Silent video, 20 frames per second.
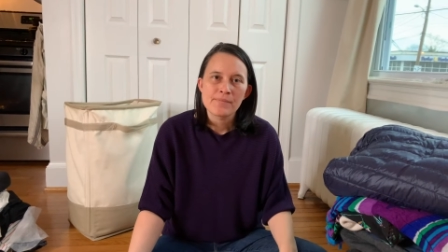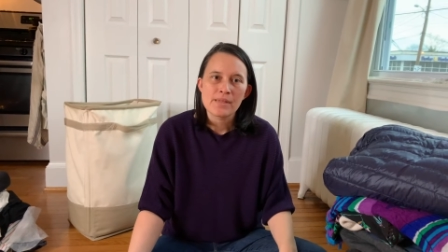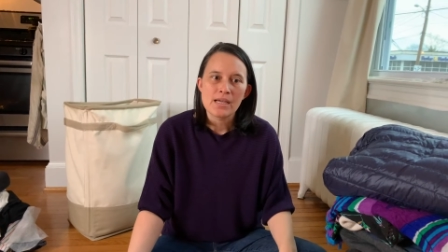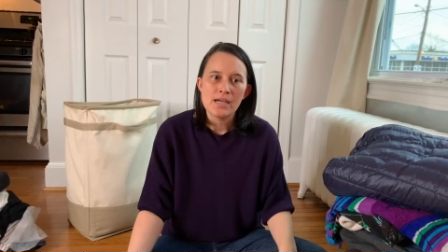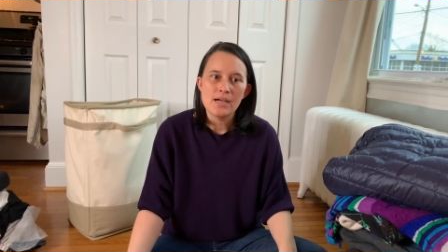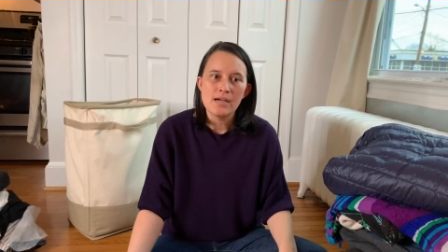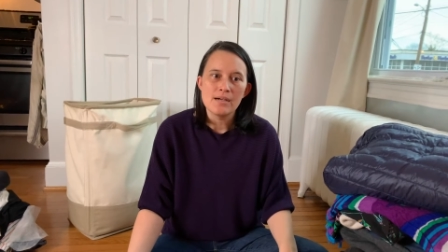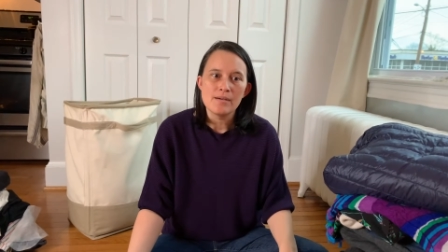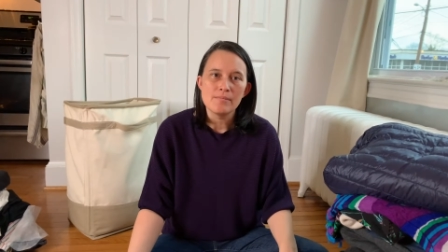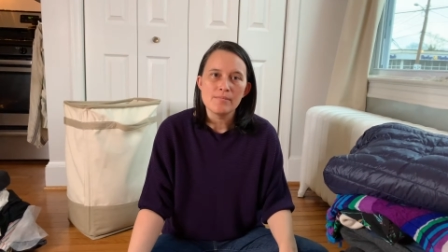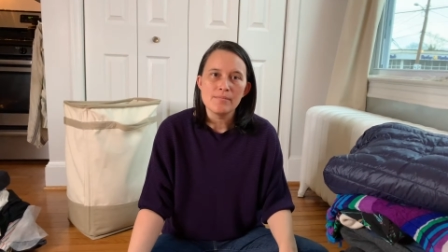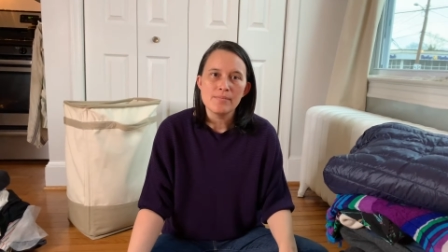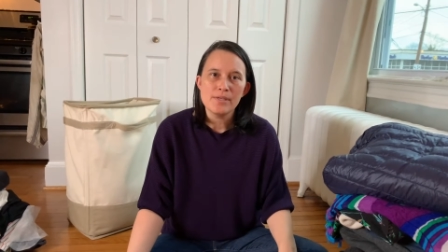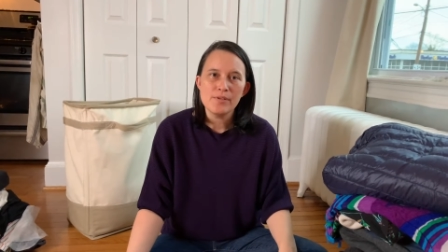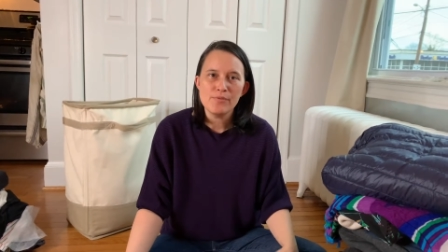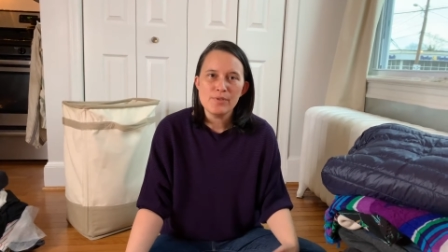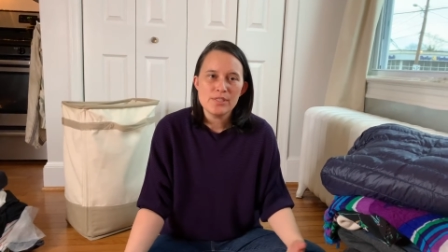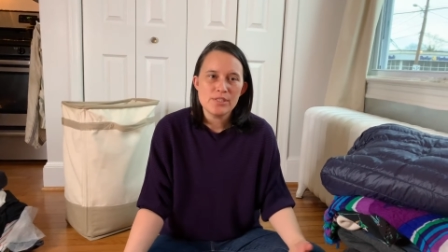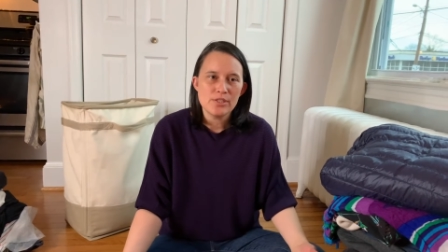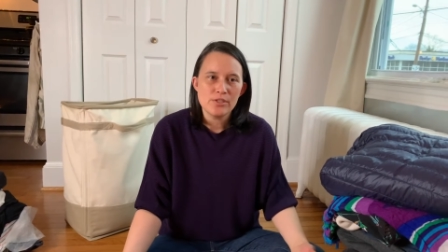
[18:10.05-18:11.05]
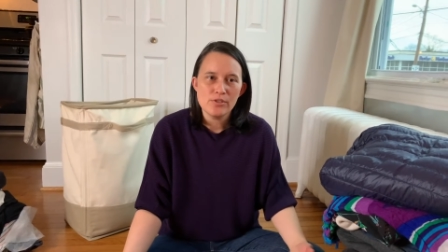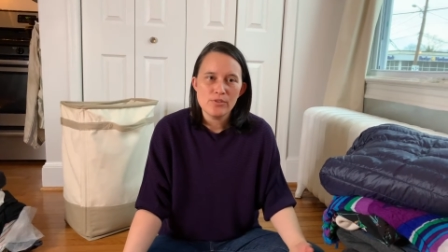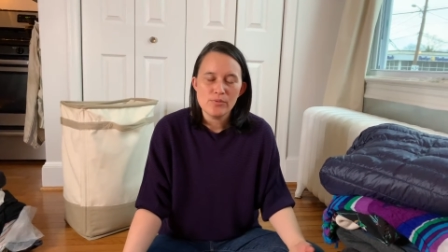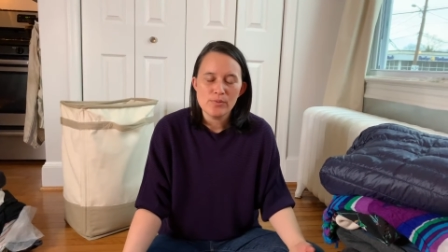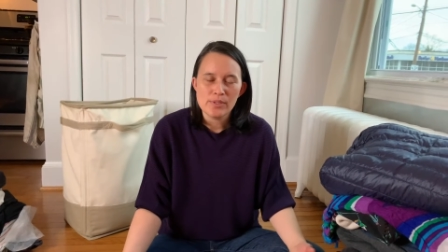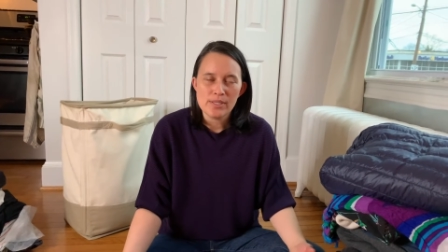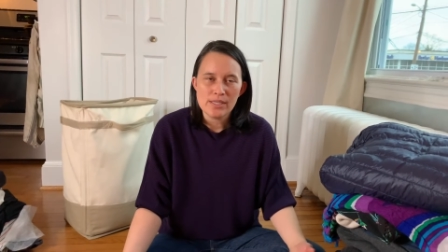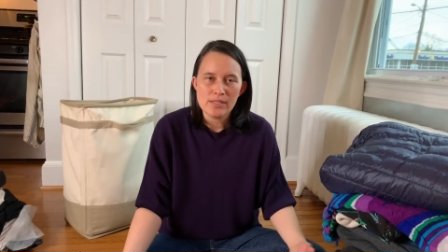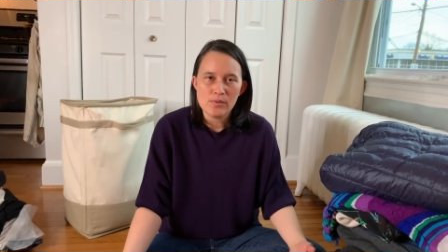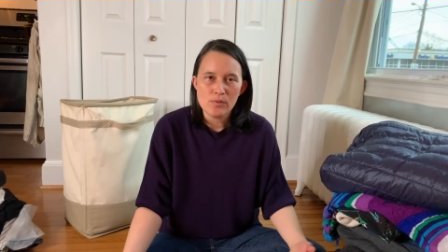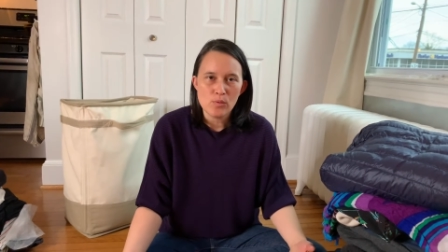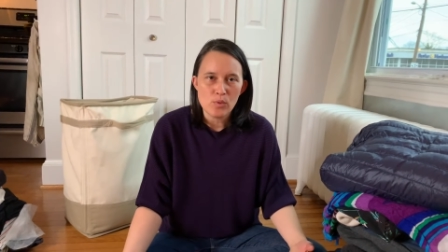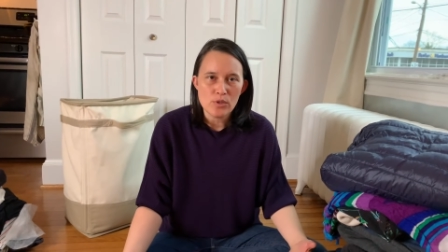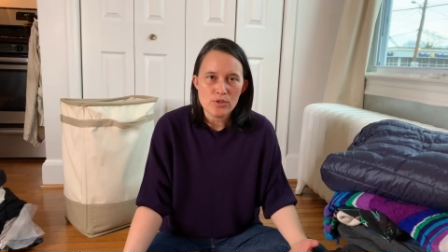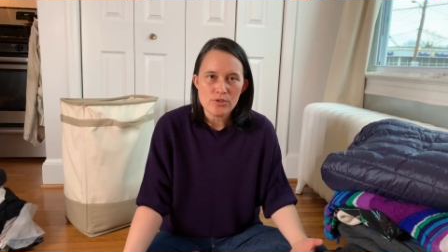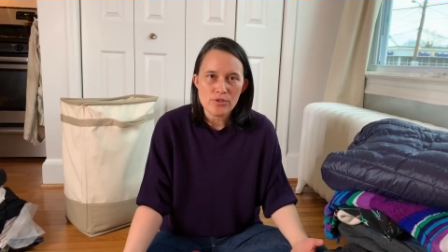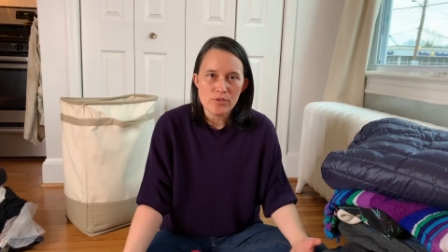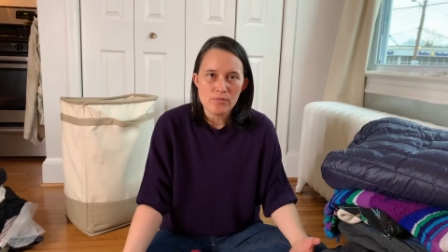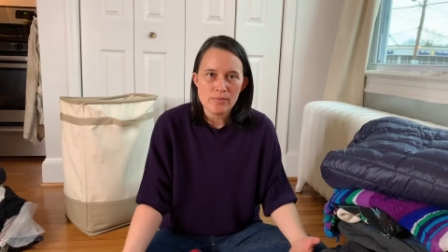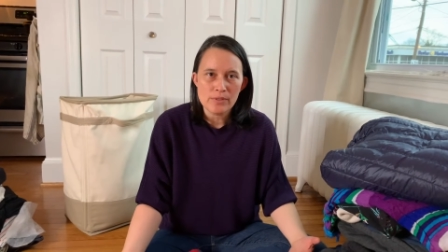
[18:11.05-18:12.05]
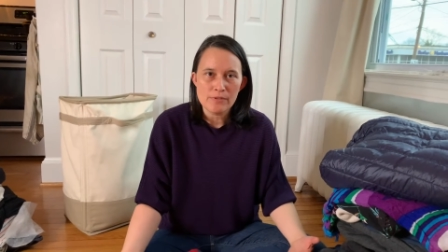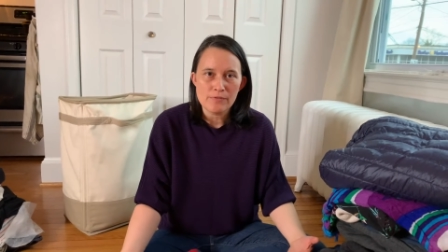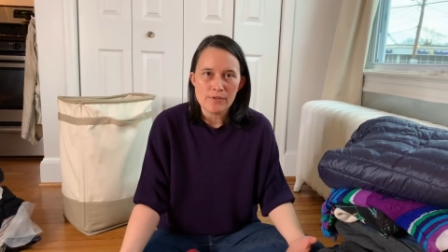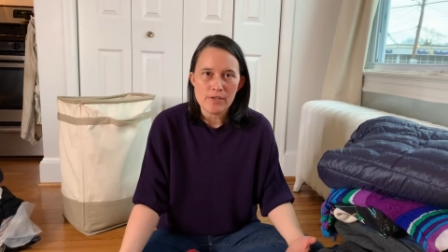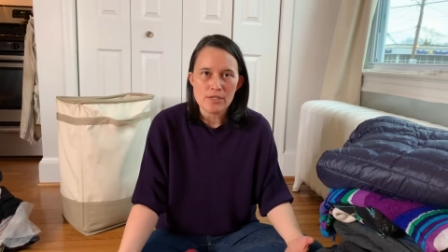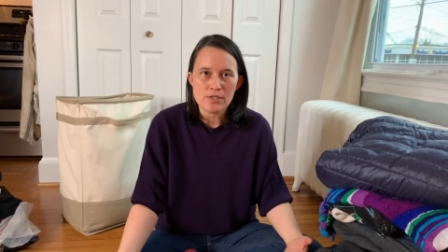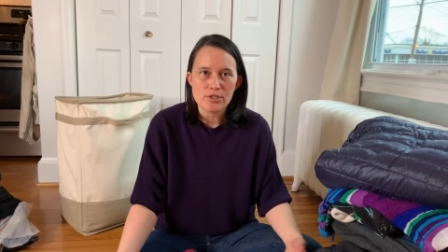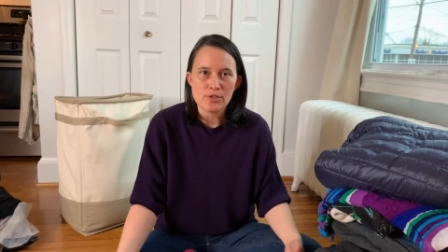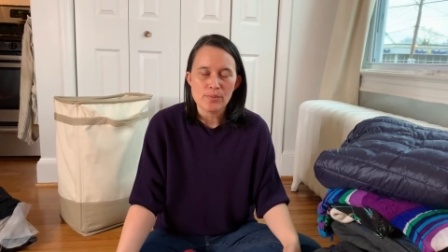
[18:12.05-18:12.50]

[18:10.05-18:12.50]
But if we do, we're getting a wardrobe refresh